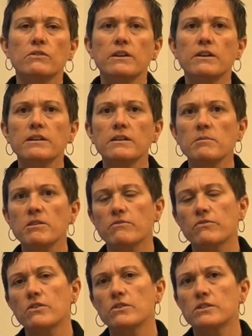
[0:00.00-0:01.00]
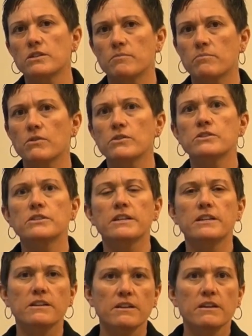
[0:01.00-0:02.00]
they're going to be the first
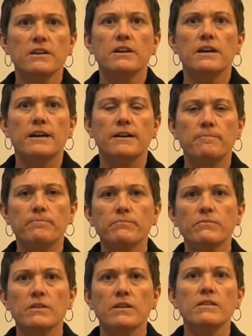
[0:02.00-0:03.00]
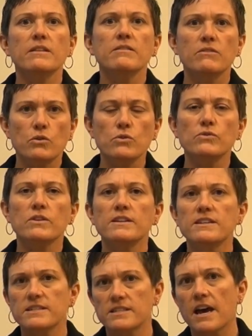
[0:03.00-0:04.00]
person who's going
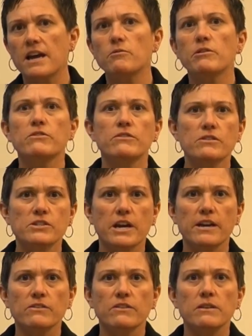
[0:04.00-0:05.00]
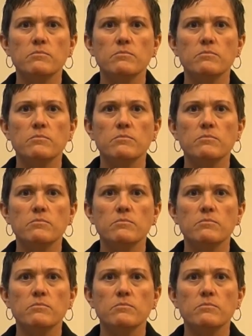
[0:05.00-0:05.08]
to decide whether their child's going to